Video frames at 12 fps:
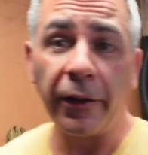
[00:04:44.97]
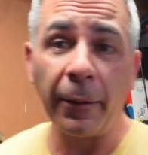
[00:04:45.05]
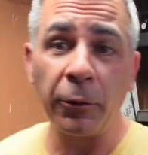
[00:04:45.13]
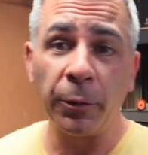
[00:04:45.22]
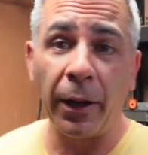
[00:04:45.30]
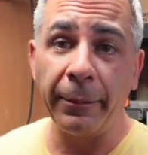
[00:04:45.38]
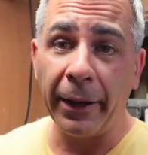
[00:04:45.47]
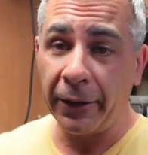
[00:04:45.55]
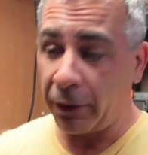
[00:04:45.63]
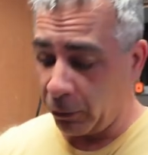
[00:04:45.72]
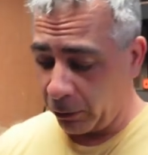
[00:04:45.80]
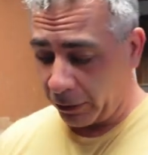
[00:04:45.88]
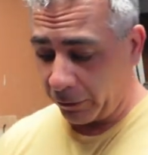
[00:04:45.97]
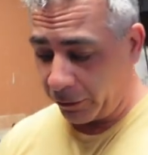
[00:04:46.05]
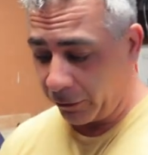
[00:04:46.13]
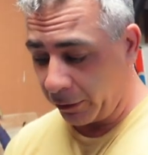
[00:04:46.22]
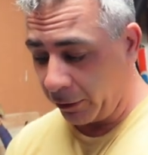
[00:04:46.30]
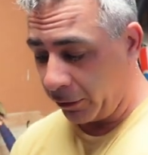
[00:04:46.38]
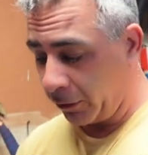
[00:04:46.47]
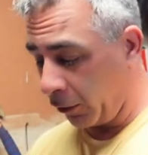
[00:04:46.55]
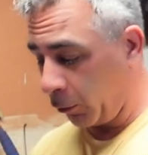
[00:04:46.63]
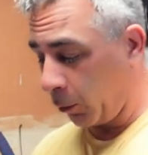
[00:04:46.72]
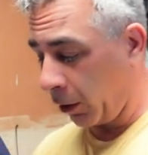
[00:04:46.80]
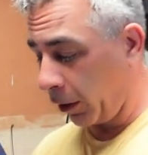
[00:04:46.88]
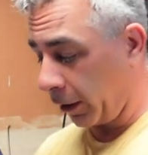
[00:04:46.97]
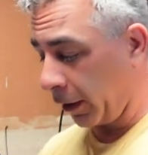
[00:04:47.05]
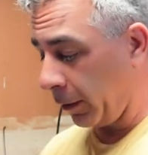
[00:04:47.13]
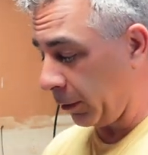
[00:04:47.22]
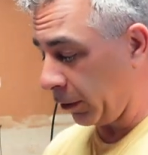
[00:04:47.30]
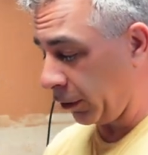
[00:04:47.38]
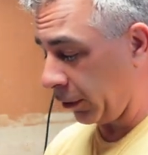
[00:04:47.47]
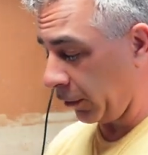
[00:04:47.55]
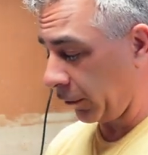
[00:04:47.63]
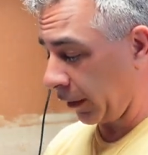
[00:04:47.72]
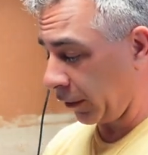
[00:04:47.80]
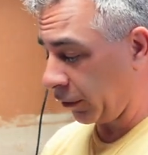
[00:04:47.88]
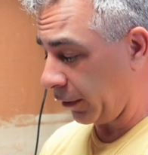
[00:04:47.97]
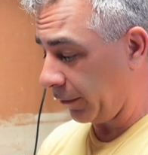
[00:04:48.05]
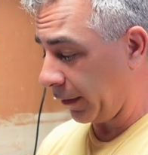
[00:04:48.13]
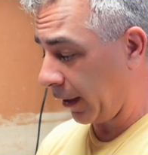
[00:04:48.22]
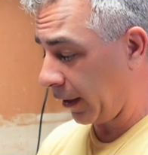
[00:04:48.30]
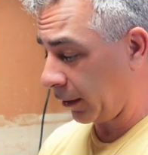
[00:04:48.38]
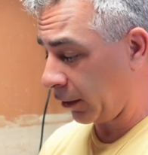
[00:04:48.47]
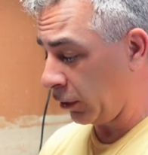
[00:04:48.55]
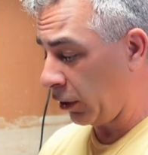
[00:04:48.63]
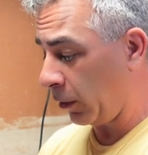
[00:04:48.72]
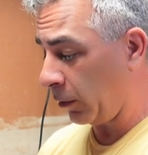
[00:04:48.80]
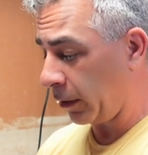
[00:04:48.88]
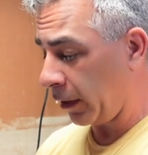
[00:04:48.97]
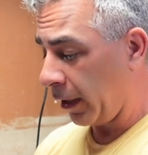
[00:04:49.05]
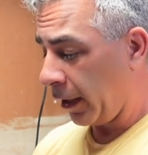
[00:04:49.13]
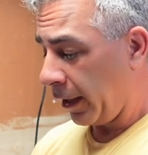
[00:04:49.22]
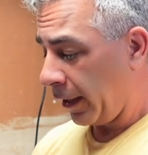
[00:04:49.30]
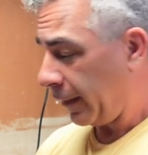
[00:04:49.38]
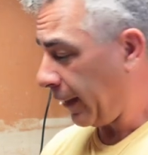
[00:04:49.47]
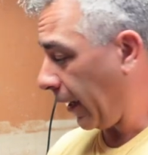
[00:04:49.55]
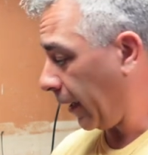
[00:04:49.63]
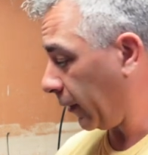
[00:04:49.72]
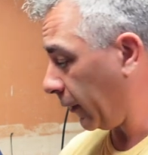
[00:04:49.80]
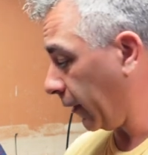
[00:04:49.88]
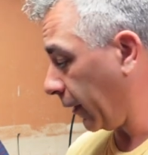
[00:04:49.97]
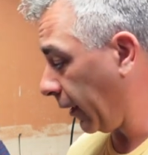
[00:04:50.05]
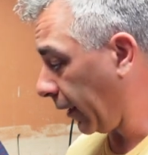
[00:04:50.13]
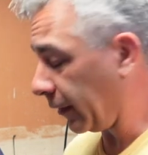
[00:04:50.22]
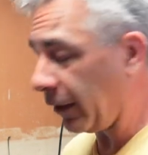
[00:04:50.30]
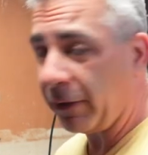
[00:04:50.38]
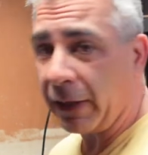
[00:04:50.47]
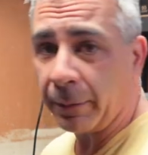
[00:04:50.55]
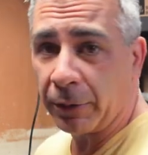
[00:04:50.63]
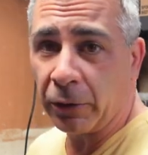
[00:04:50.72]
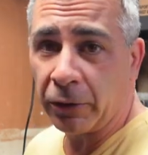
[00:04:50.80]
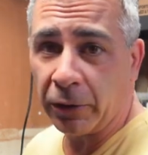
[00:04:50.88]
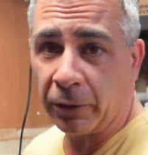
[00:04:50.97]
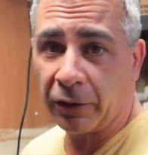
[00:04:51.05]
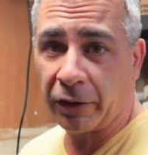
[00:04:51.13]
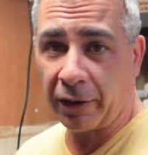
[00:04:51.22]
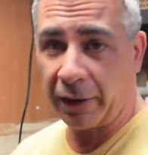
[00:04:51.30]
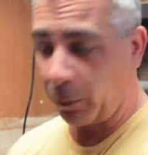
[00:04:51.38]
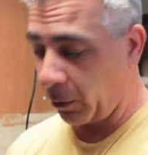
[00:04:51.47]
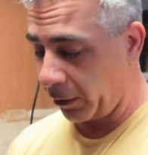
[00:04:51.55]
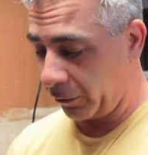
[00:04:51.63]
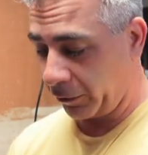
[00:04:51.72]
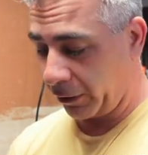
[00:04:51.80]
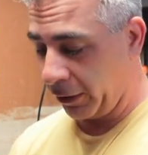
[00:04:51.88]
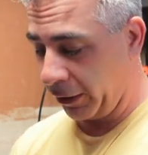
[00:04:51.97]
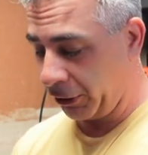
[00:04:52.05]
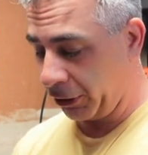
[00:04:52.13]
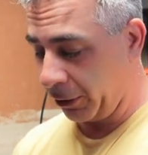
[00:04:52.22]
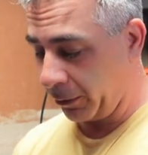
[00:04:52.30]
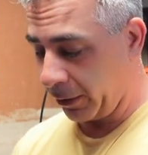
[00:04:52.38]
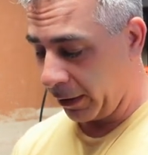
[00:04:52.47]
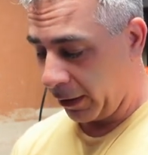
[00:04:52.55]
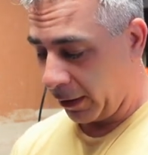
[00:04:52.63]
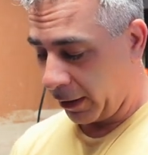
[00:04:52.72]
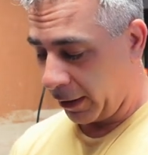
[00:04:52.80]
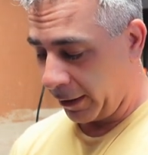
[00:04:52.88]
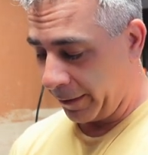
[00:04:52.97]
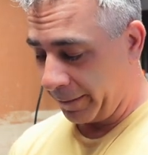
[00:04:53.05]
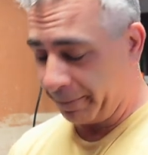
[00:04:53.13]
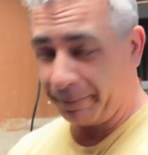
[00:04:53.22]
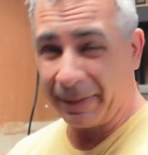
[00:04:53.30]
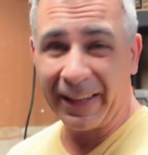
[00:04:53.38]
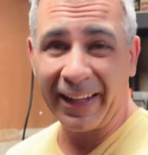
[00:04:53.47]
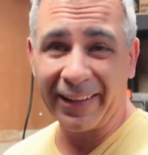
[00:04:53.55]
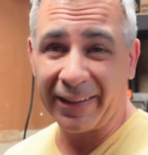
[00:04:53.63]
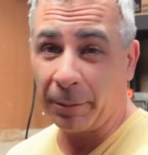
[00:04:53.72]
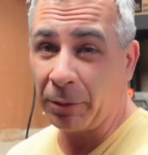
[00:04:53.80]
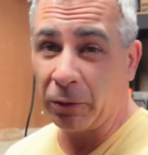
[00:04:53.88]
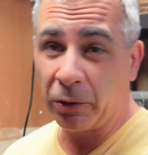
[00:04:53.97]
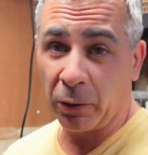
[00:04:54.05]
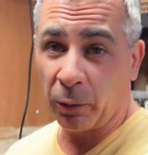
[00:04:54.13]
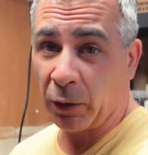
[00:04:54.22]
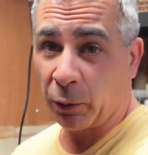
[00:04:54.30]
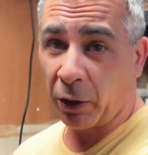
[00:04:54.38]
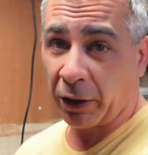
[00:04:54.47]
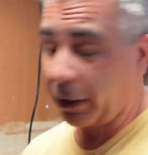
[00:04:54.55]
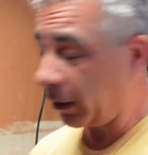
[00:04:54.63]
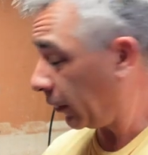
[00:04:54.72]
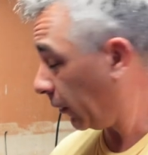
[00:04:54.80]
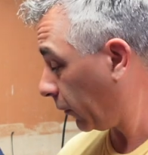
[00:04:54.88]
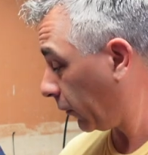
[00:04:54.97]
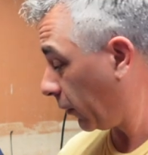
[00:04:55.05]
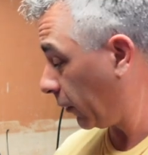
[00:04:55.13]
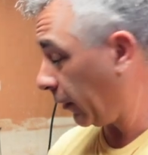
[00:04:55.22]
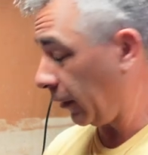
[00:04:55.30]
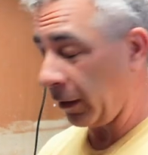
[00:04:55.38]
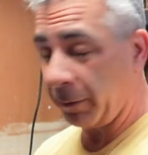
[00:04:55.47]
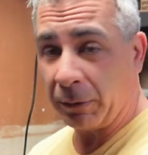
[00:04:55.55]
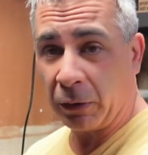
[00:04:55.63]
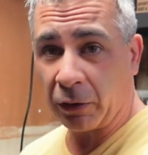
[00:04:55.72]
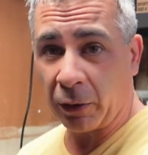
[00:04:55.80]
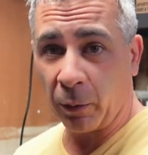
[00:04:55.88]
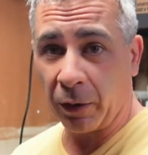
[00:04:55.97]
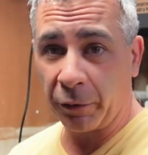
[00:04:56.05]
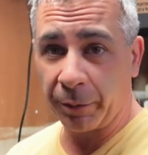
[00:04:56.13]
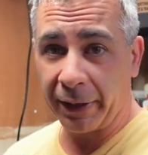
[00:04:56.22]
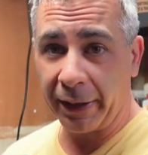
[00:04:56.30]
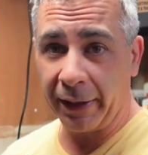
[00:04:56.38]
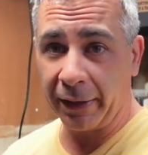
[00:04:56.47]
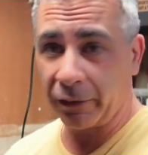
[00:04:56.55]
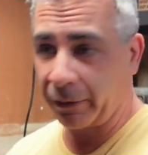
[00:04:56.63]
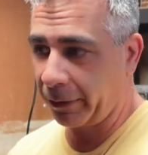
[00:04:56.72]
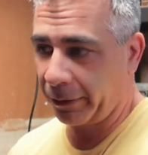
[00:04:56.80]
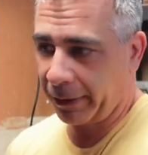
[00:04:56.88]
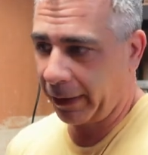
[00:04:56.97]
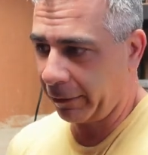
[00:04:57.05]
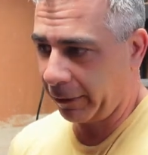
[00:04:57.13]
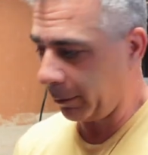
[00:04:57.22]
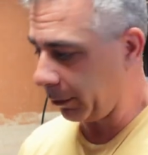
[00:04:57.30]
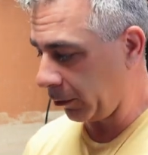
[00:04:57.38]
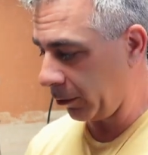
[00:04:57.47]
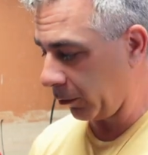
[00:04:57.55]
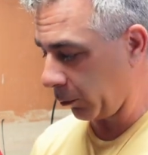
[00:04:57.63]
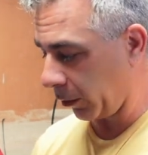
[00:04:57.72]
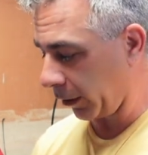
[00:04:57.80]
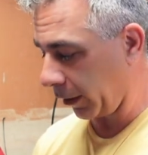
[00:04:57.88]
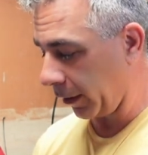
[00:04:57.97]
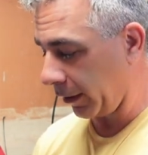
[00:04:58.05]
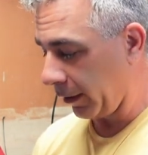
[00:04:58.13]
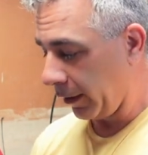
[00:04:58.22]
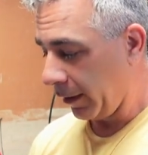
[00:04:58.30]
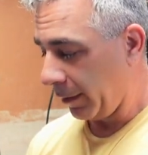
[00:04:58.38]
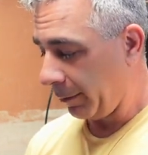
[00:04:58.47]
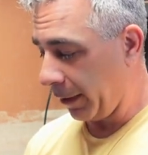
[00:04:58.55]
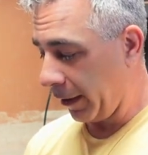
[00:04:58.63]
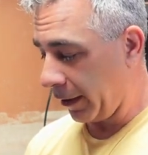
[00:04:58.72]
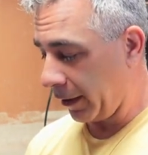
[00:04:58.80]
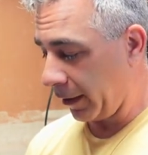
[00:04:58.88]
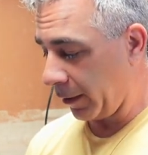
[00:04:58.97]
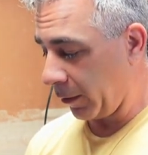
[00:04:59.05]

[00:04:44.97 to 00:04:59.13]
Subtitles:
so that was my bad. The Google Assistant does work. It was just, I should have taken note that the connectivity in Bluetooth said there was an issue. But like I said, Bluetooth was working because the music was playing, so I thought, all right, Bluetooth's working. But